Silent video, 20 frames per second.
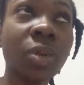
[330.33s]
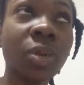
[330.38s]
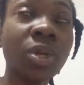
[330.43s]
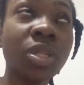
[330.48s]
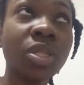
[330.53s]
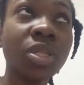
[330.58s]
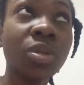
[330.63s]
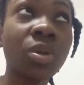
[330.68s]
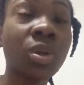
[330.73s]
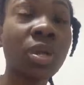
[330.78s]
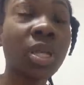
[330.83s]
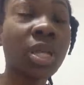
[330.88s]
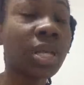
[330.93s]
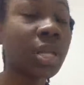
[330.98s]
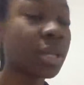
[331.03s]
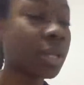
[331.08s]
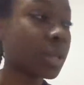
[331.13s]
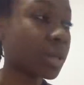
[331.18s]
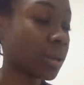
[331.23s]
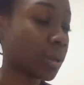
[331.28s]
what you call
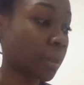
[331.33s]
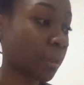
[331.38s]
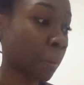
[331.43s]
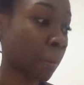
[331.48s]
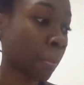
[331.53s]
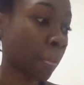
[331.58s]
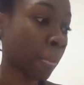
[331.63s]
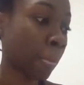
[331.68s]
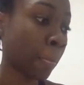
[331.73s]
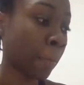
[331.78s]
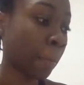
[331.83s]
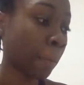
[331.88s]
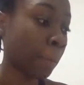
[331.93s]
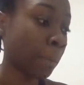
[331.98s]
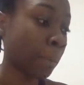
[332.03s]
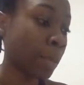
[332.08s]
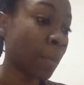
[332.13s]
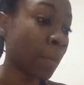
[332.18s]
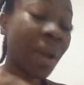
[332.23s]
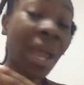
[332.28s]
it,
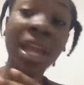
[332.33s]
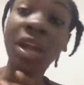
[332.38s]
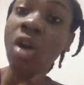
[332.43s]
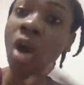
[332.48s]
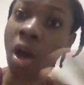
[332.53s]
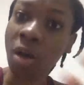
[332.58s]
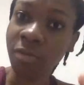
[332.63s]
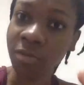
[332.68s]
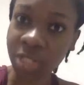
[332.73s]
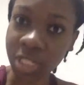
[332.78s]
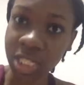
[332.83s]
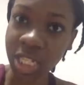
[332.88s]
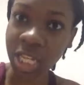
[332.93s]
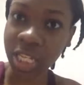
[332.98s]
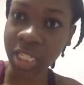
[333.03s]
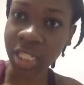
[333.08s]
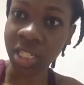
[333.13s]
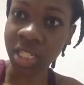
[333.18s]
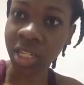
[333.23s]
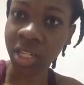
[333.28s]
my
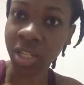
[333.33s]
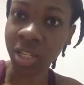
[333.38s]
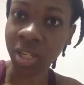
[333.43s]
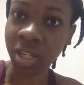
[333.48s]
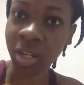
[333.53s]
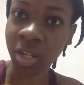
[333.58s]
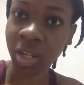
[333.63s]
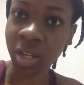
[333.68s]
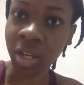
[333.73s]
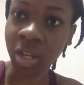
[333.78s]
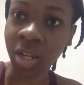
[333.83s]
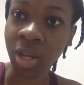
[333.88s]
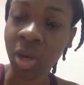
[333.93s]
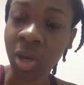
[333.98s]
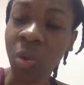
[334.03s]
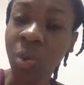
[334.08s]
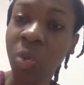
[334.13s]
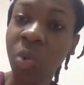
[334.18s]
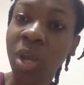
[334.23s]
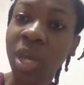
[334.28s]
conversation
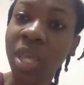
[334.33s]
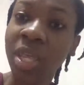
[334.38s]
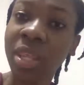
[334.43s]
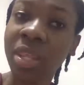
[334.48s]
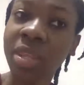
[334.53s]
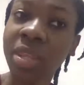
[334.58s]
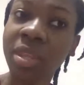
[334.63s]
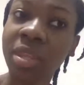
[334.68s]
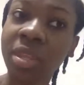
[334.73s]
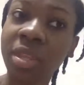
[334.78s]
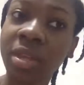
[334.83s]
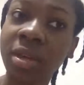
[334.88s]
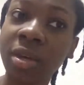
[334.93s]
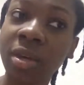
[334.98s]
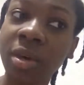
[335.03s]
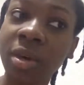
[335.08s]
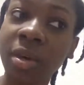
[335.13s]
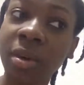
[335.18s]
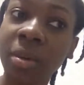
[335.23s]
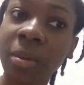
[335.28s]
with
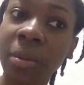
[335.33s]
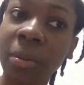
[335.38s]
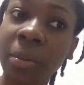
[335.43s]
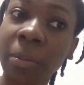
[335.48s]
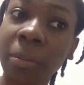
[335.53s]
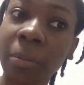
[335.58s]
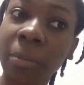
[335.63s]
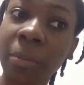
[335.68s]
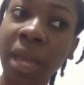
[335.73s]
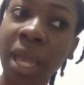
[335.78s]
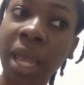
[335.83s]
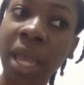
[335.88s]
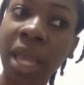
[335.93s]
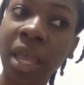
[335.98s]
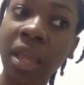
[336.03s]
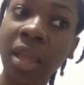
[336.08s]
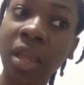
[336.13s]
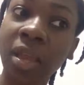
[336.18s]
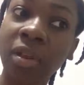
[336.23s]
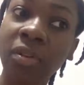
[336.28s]

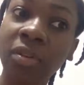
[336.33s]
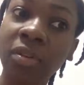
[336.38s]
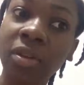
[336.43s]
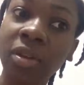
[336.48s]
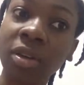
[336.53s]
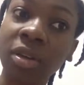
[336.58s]
my